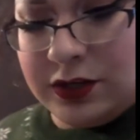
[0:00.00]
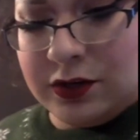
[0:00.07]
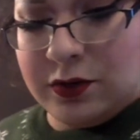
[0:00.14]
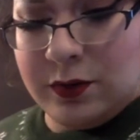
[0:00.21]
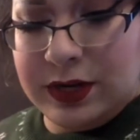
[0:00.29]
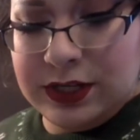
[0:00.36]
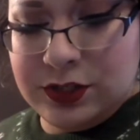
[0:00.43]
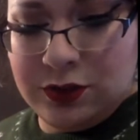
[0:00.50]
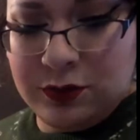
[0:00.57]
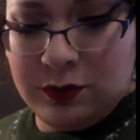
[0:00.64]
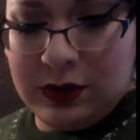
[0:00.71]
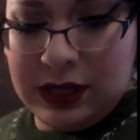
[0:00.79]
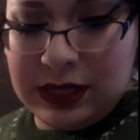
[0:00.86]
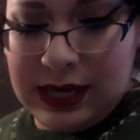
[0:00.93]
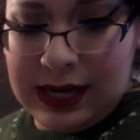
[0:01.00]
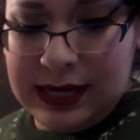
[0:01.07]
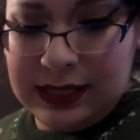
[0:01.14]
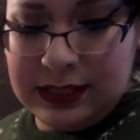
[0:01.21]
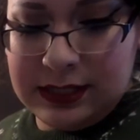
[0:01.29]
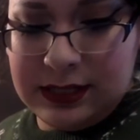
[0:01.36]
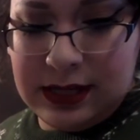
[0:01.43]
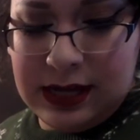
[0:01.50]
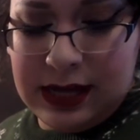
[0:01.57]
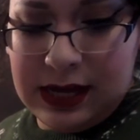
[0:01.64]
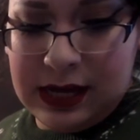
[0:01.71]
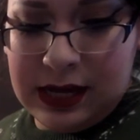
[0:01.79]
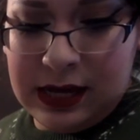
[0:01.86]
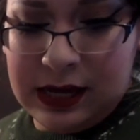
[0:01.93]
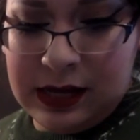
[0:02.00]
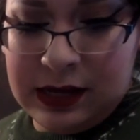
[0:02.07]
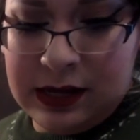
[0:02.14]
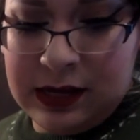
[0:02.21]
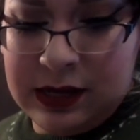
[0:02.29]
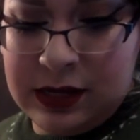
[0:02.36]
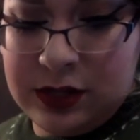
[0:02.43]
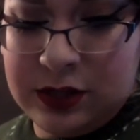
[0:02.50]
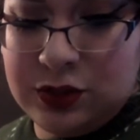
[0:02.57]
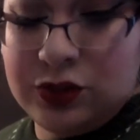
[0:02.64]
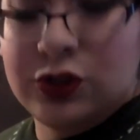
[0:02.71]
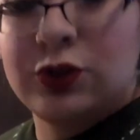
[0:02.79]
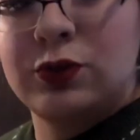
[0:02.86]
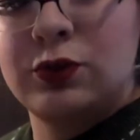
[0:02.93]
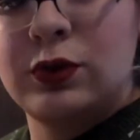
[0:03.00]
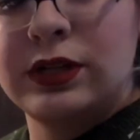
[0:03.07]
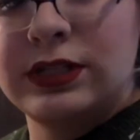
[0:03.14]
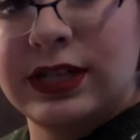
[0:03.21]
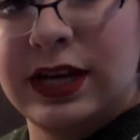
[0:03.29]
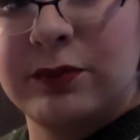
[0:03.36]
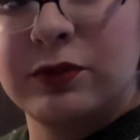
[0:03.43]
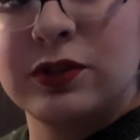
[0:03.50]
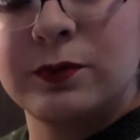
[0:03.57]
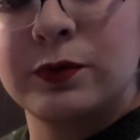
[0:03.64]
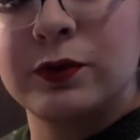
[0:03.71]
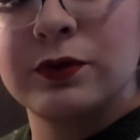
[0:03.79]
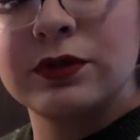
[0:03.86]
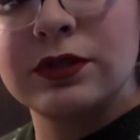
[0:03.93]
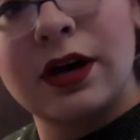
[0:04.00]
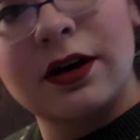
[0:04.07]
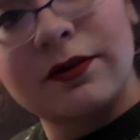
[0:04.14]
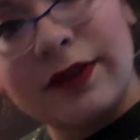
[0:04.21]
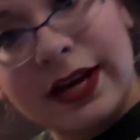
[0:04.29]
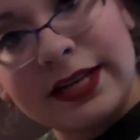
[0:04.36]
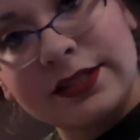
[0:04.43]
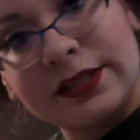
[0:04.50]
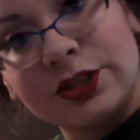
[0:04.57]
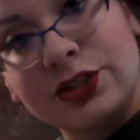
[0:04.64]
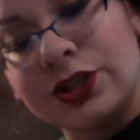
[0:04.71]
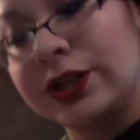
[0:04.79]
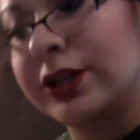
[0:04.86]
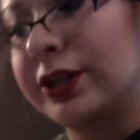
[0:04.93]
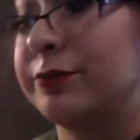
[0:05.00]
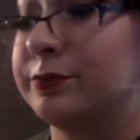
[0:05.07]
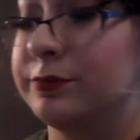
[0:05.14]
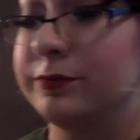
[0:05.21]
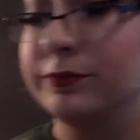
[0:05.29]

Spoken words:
you're going to get 2 tablespoons of icing sugar.